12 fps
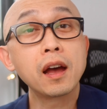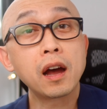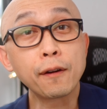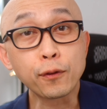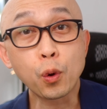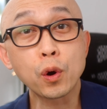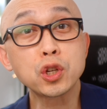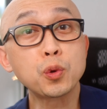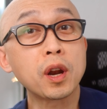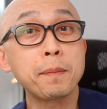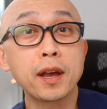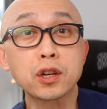Of course, you
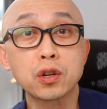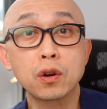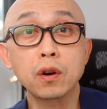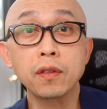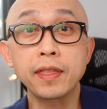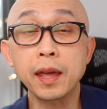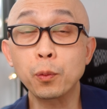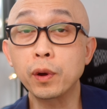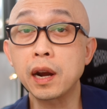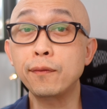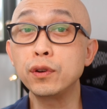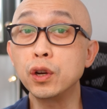want to make sure that
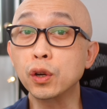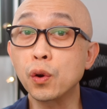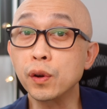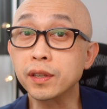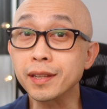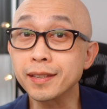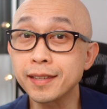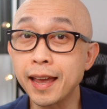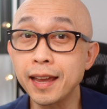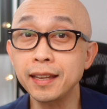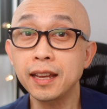whatever you're going to say